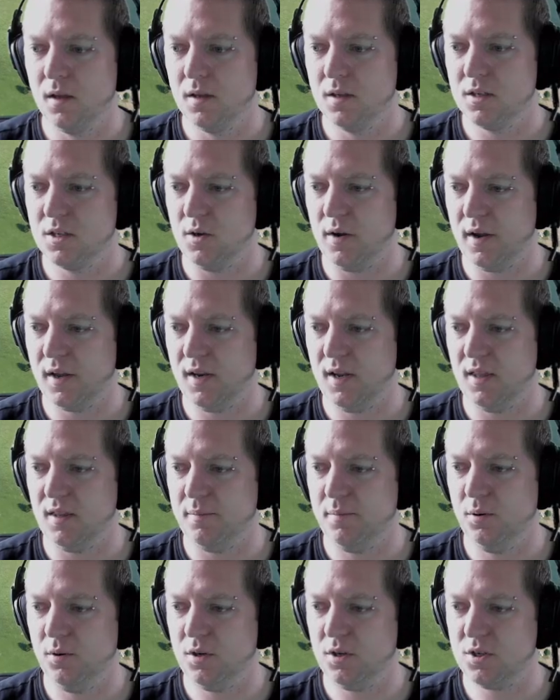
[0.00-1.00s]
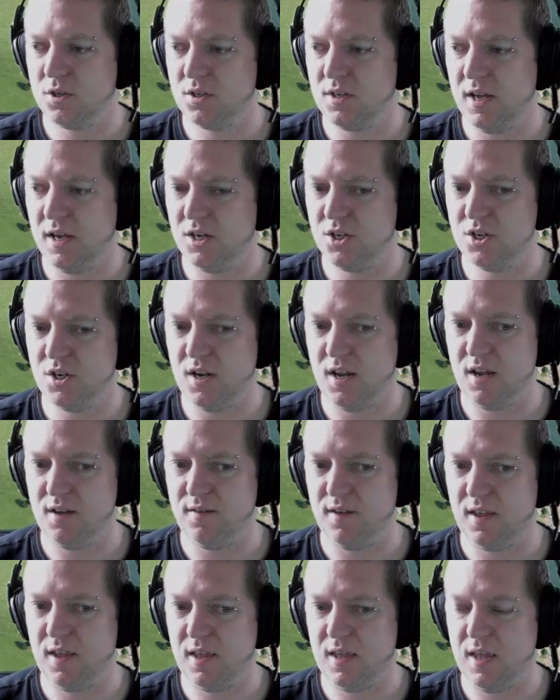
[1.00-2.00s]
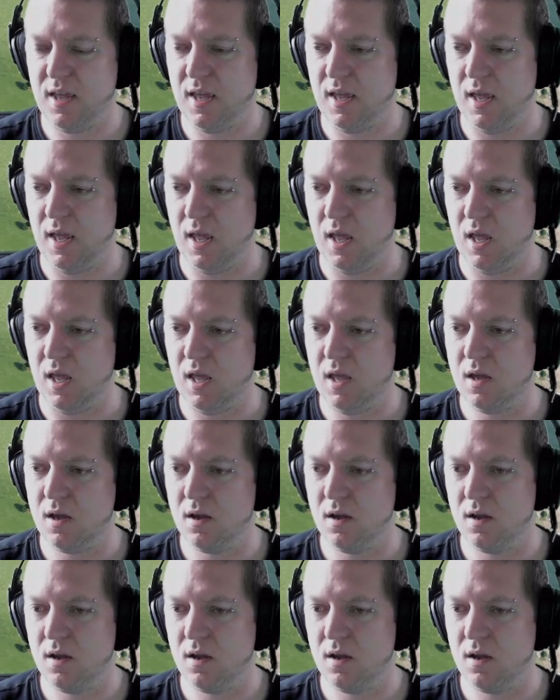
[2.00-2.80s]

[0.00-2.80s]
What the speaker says: So I could either put a station over here,